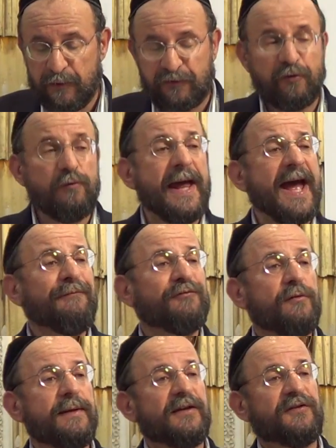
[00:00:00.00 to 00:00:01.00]
Soon
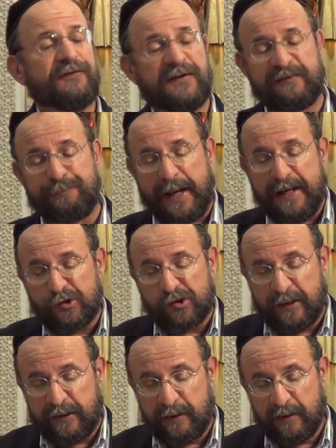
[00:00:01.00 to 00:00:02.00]
after this,
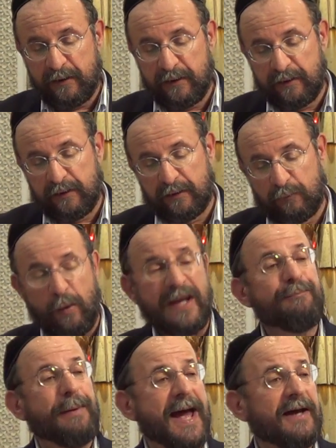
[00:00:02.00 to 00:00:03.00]
Vespasian
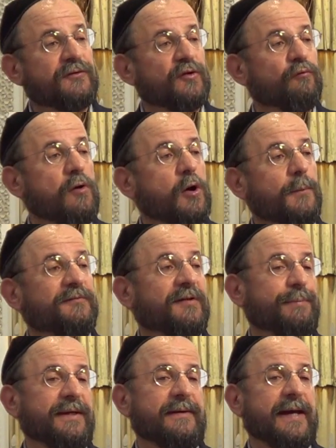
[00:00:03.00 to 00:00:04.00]
went back to Rome
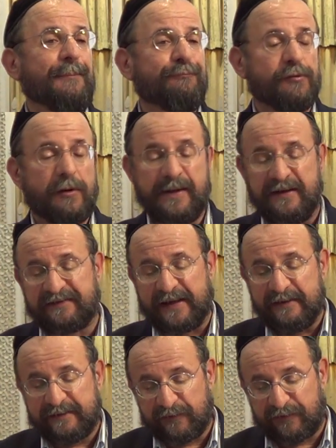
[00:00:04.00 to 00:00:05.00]
to be the emperor. He
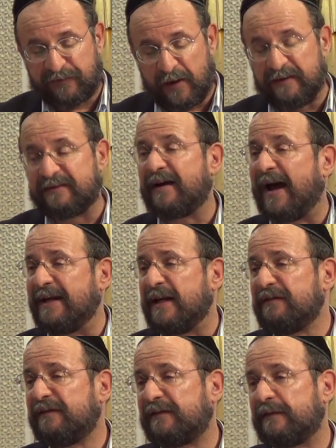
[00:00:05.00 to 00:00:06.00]
sent his son
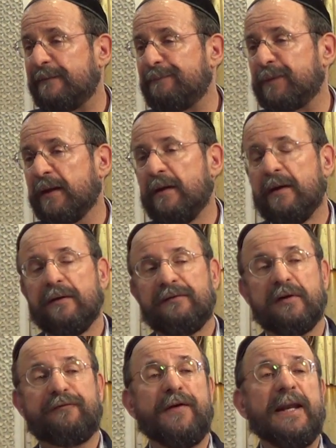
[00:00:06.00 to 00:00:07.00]
Titus
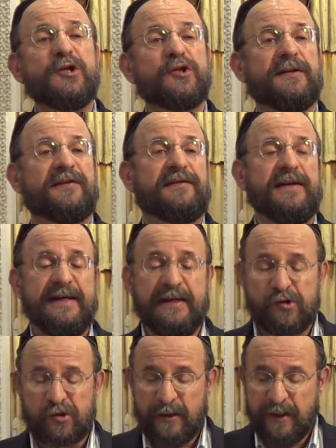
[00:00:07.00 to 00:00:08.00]
to finish the
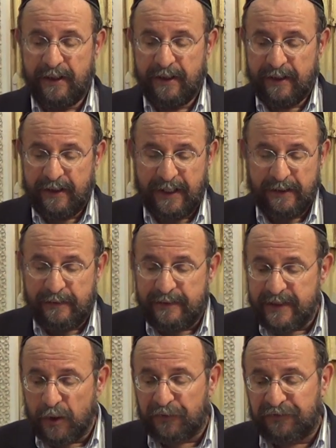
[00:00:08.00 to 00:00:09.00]
siege and in
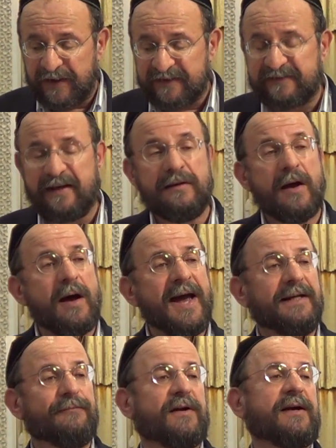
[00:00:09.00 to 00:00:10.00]
the year
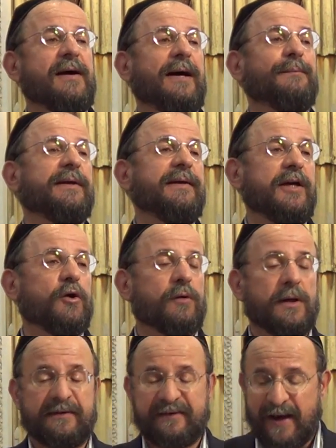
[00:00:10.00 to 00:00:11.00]
69 of the Common
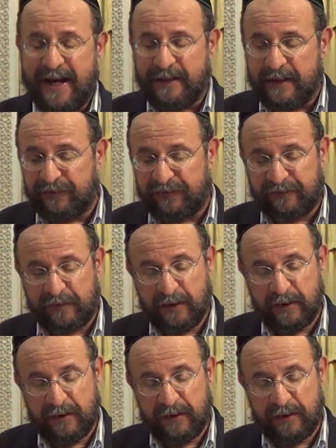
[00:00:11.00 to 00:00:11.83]
Era, Titus